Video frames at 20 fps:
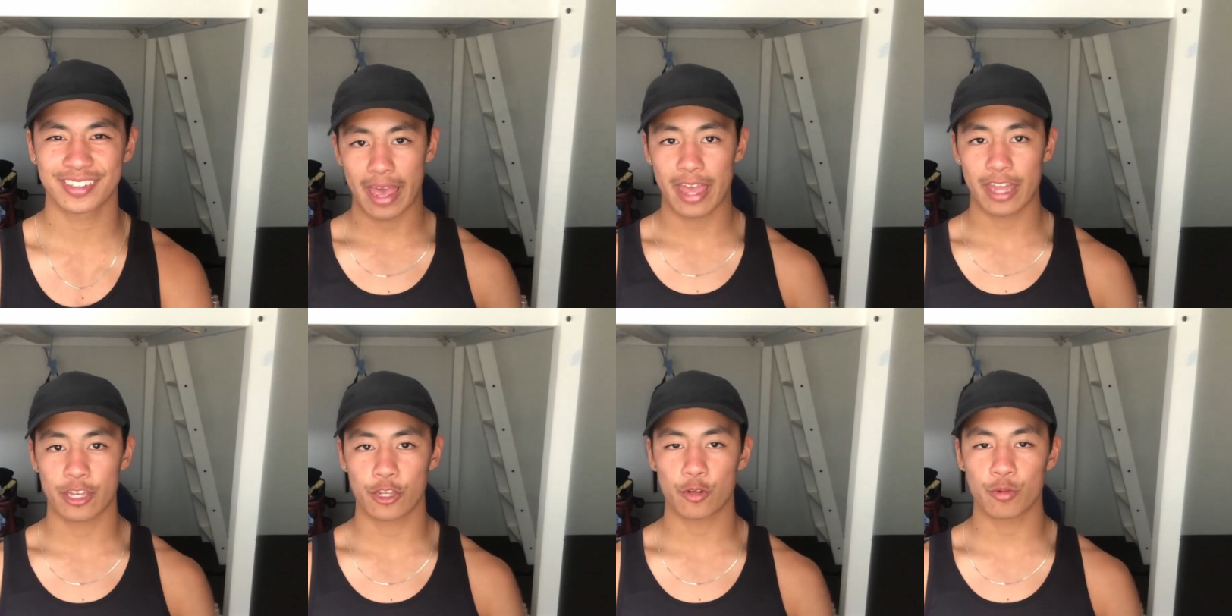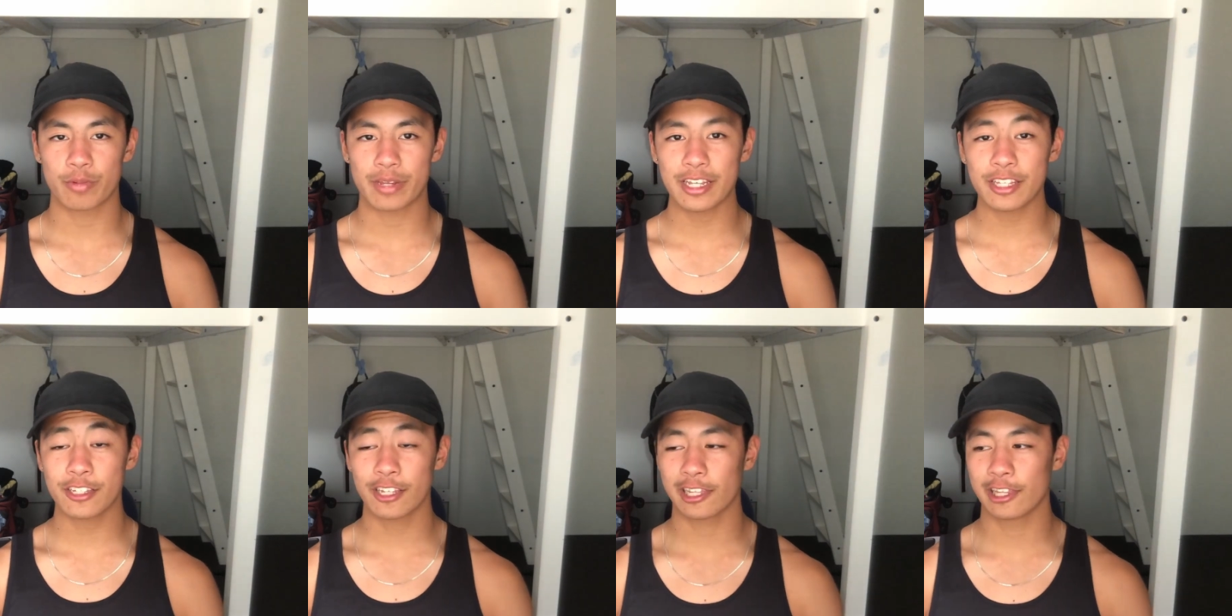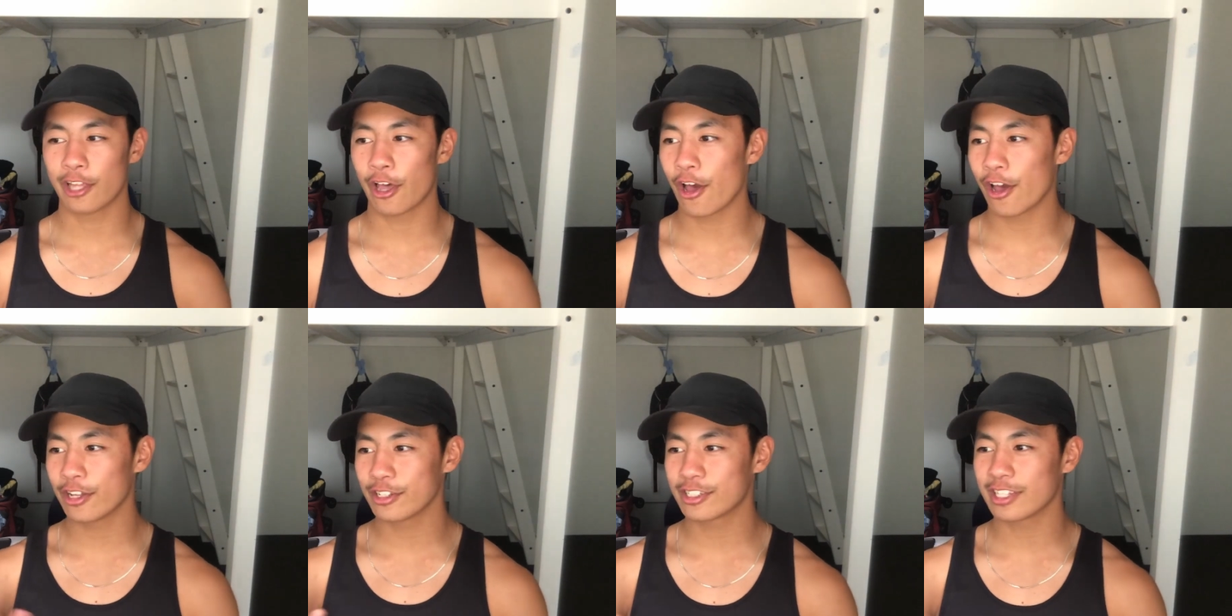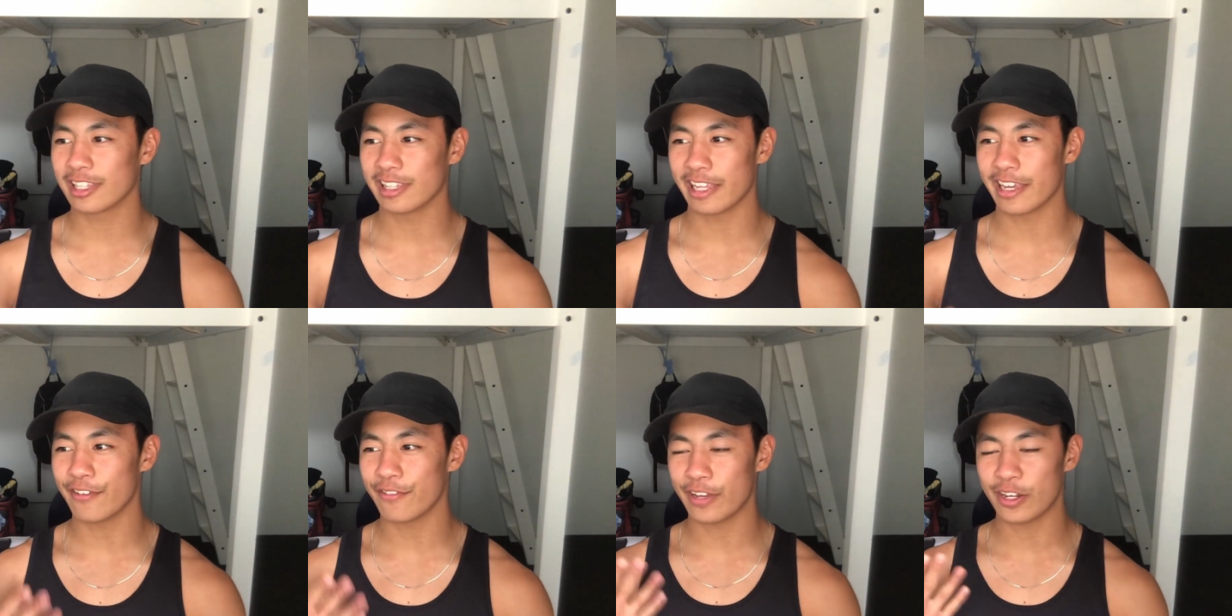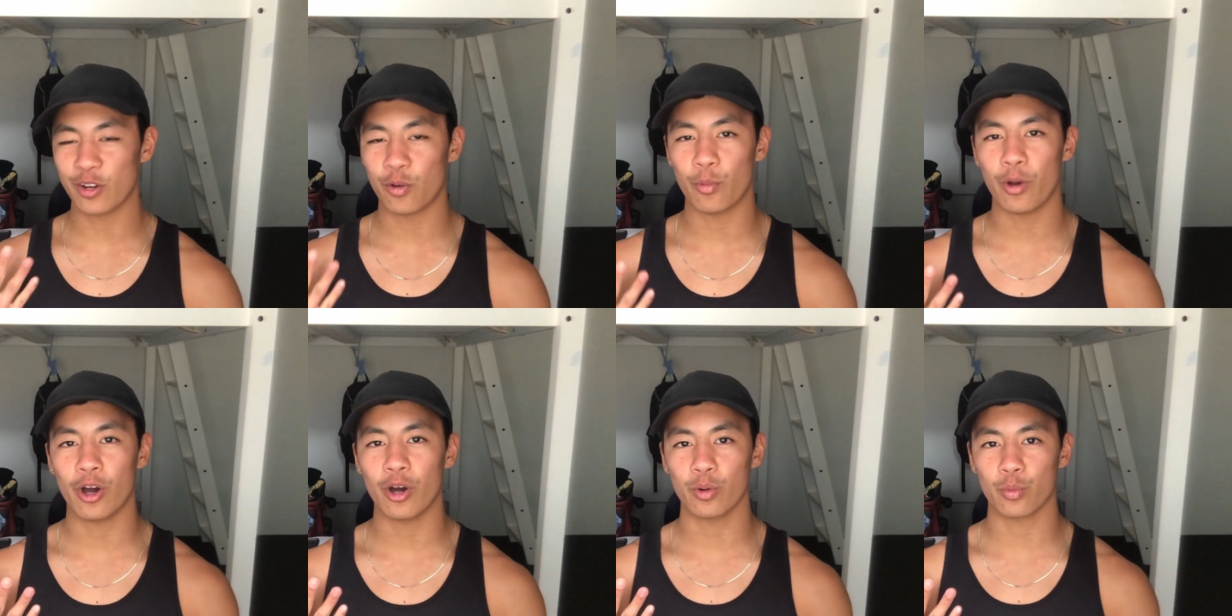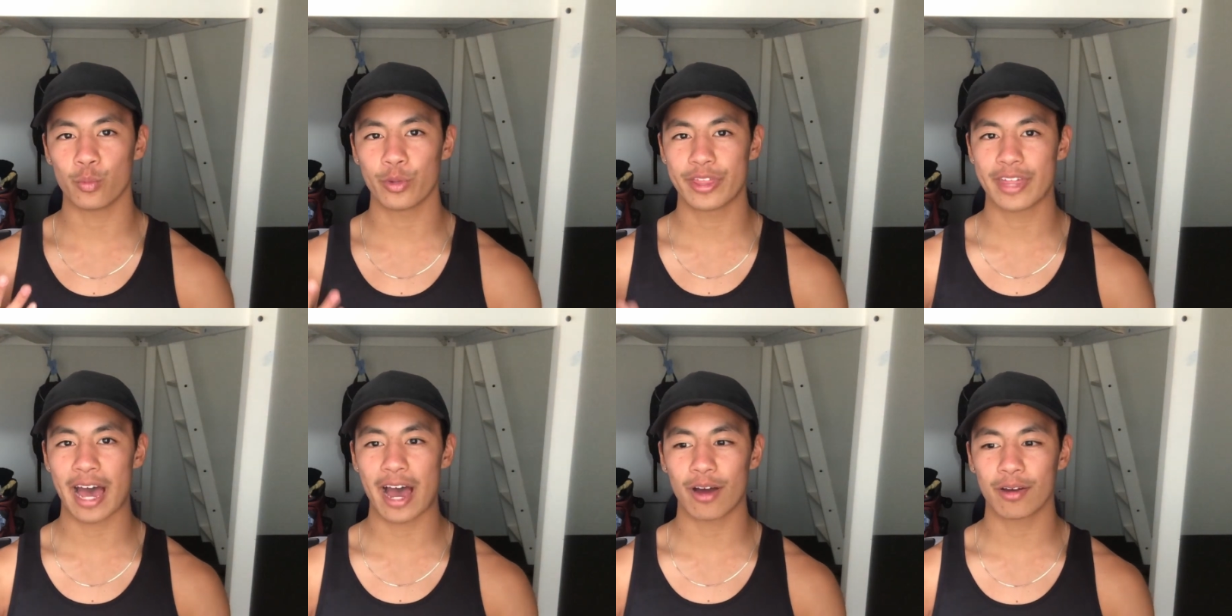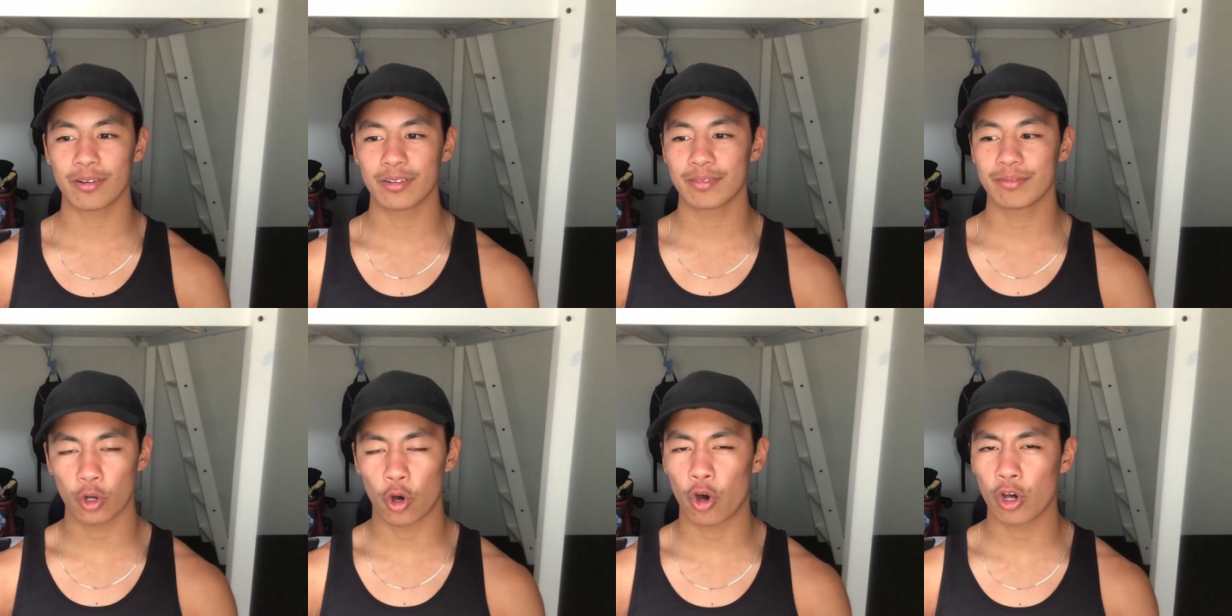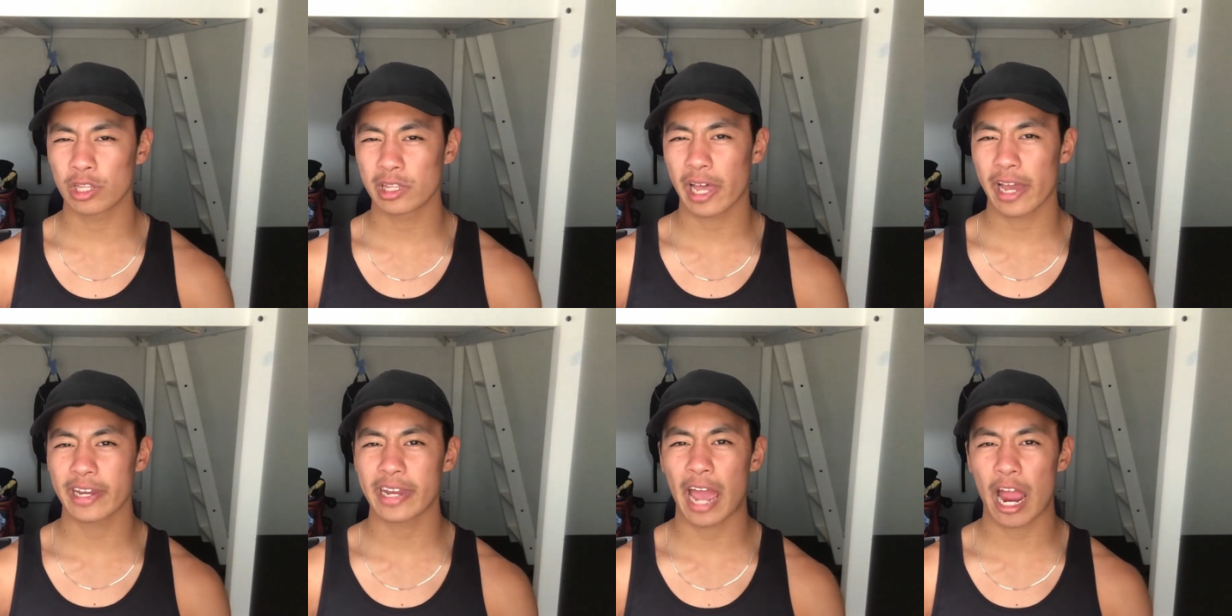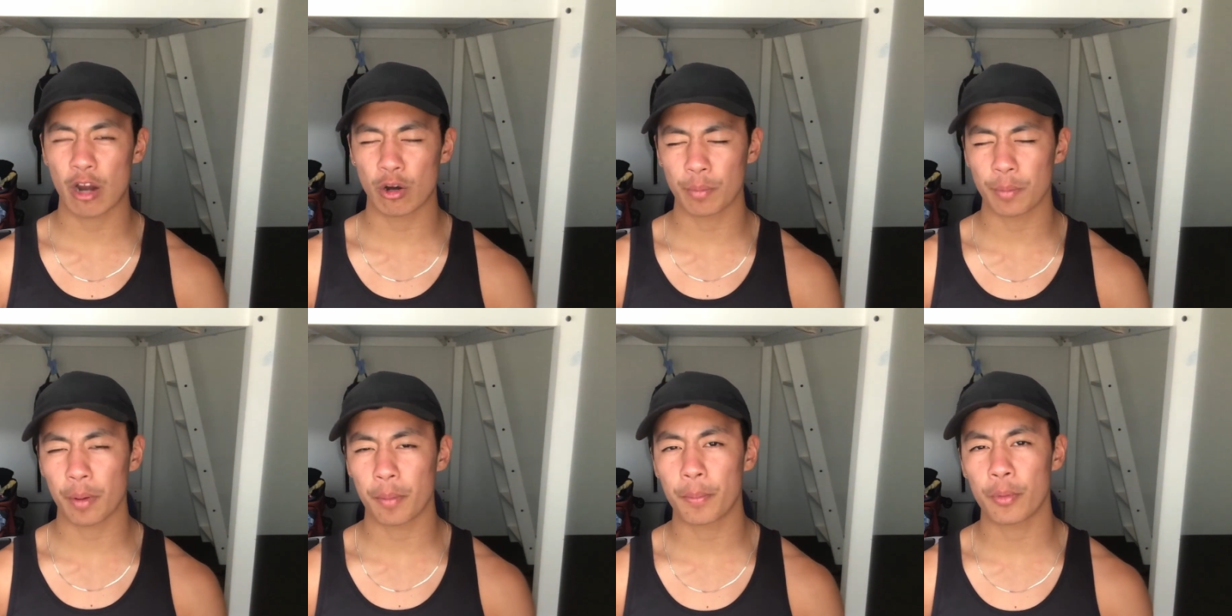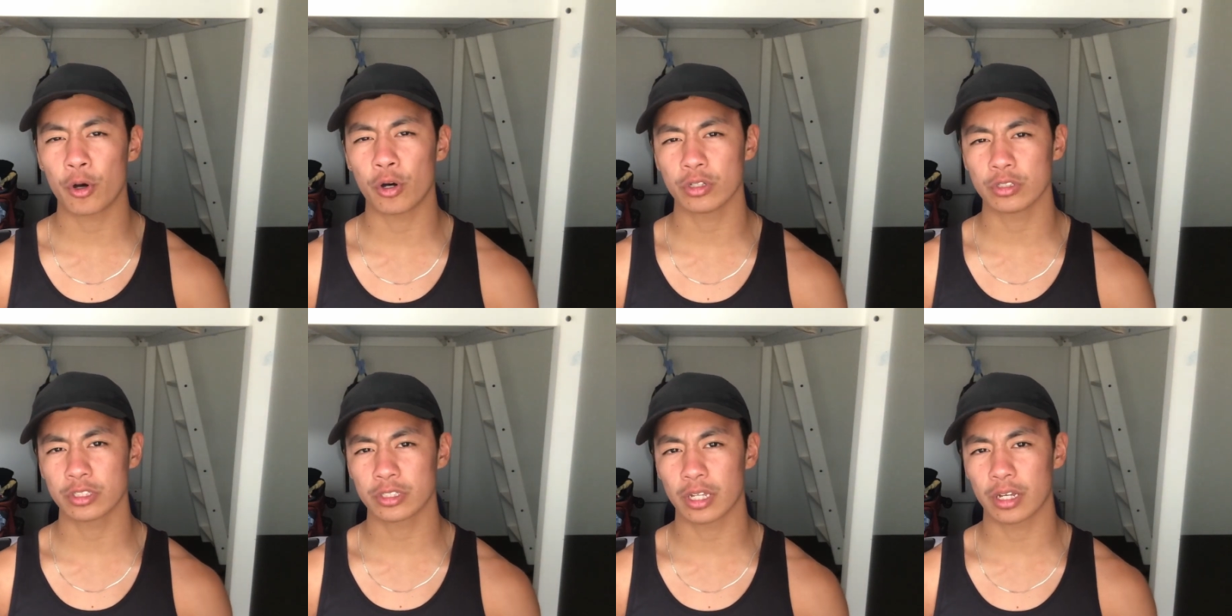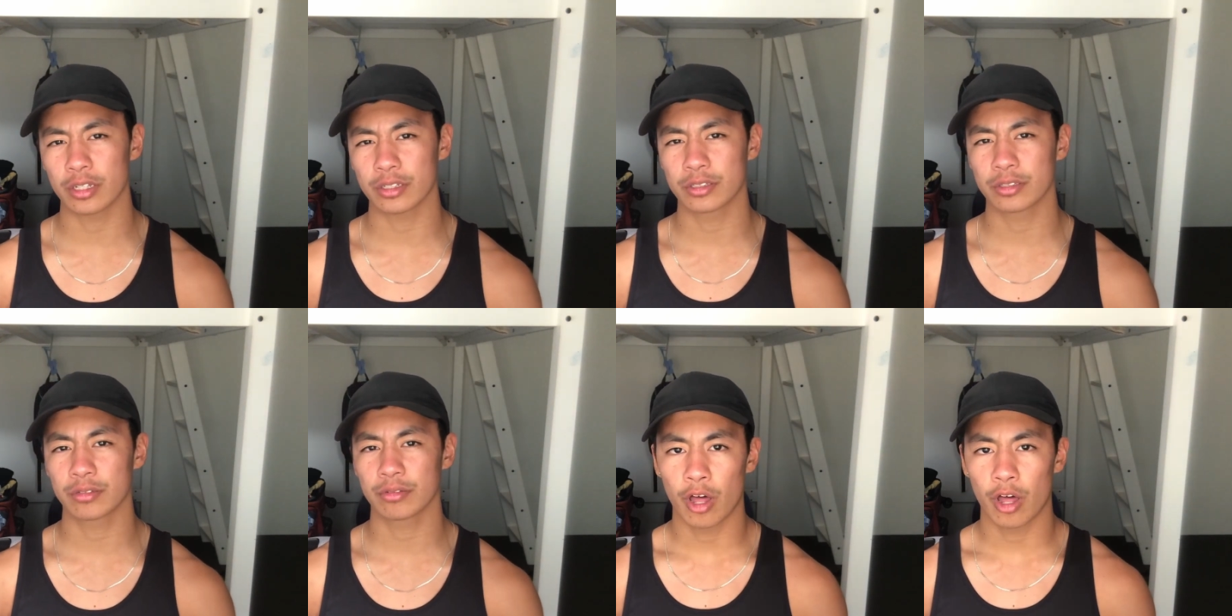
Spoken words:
And you need to learn to live in a world without your online harem of porn stars.